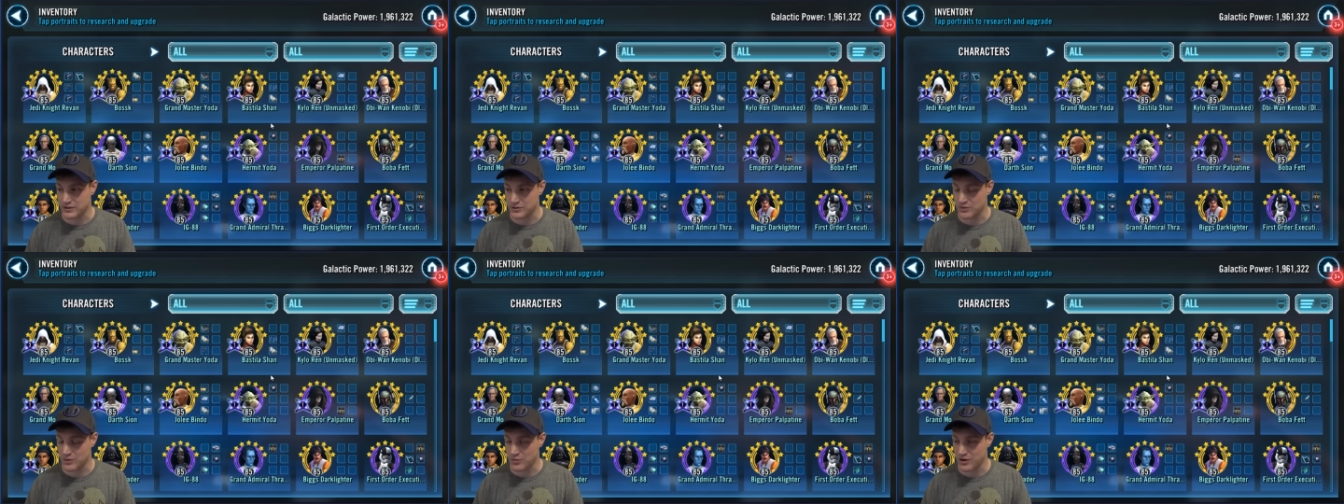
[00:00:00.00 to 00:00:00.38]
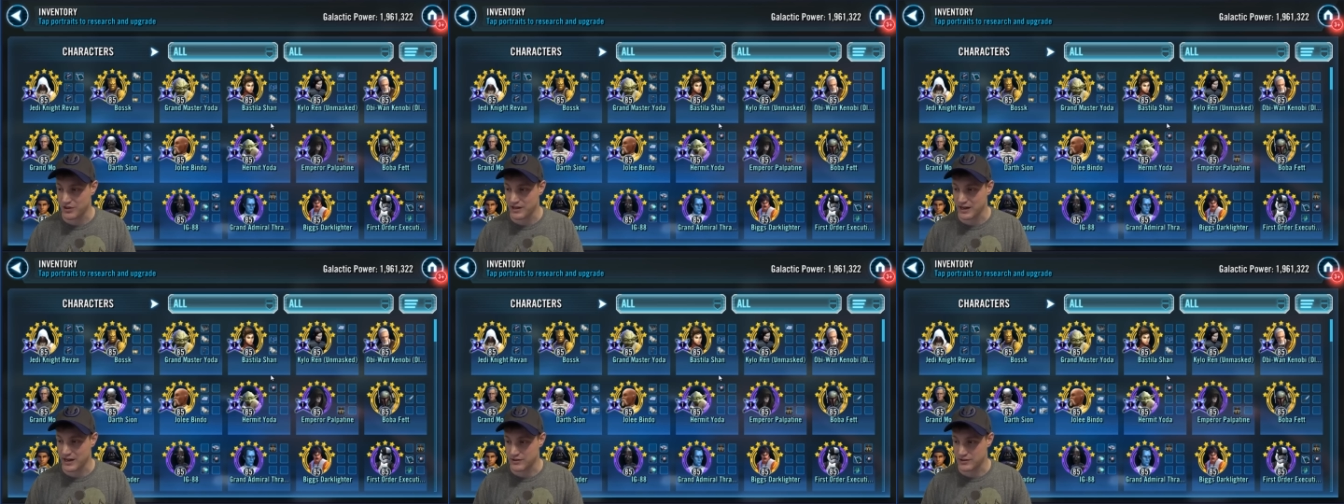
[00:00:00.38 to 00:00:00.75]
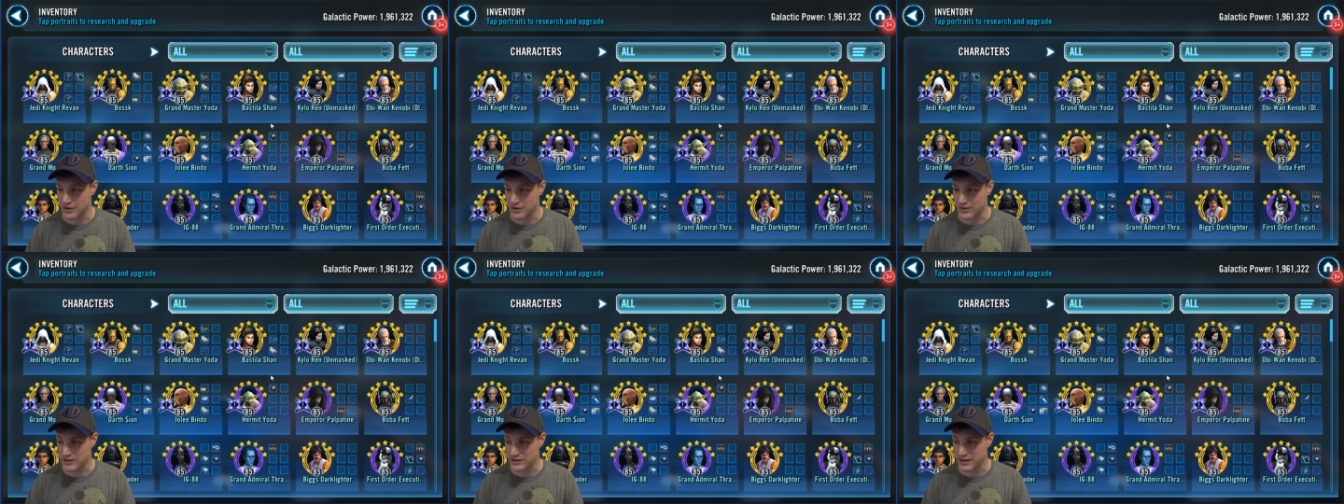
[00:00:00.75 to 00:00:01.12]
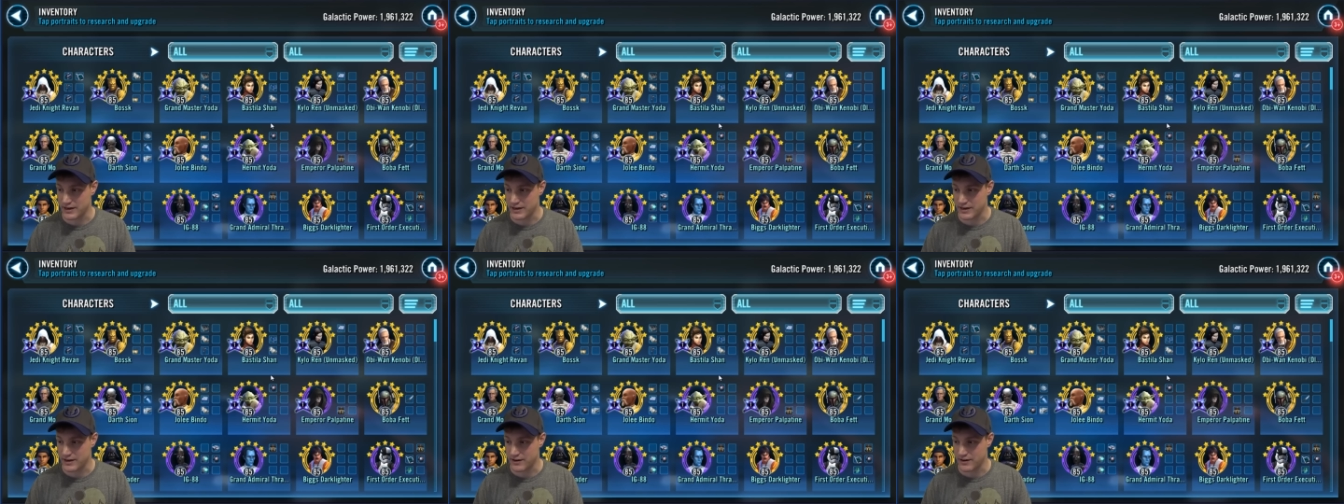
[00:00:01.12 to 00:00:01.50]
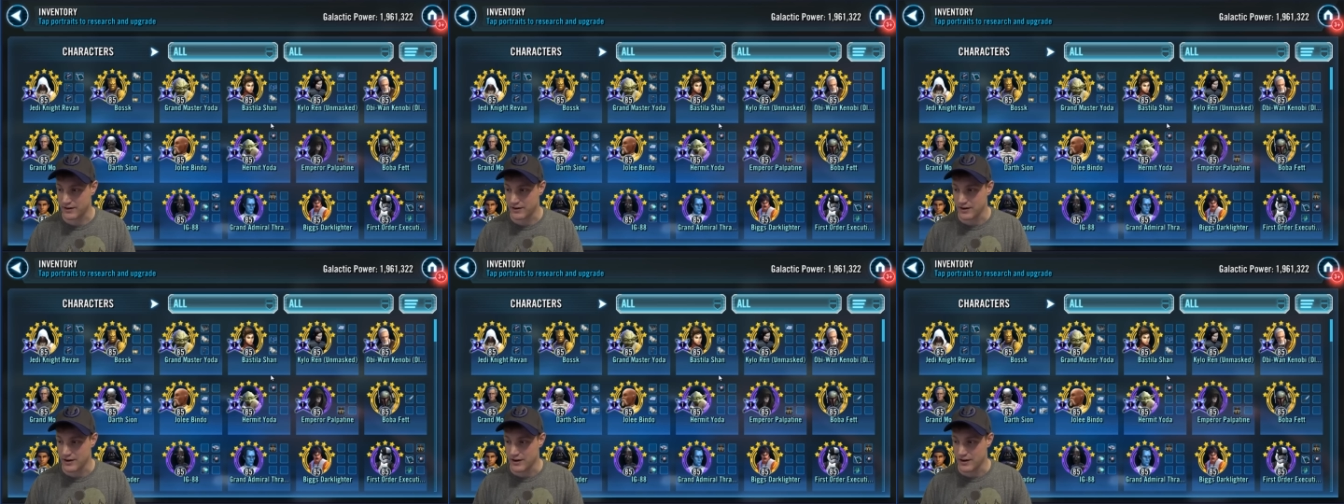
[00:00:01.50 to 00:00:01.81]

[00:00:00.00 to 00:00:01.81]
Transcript: There was one more thing I was going to say here.